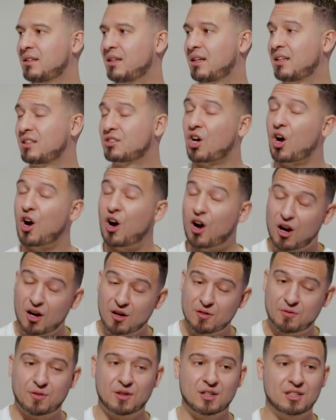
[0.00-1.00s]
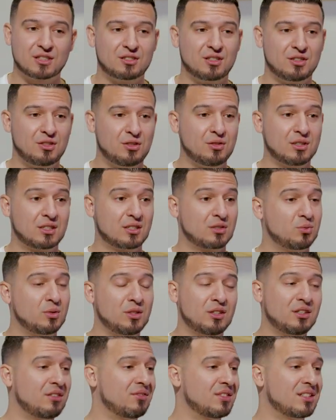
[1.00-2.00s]
And it's hard for us to do it because
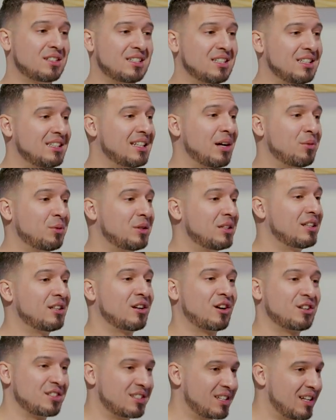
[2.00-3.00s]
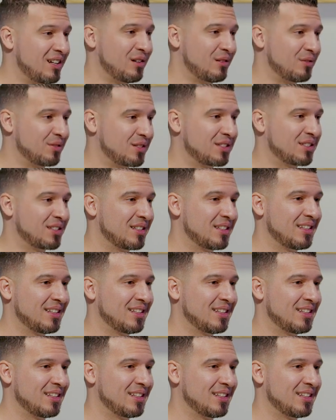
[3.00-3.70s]
we don't even see that within ourselves.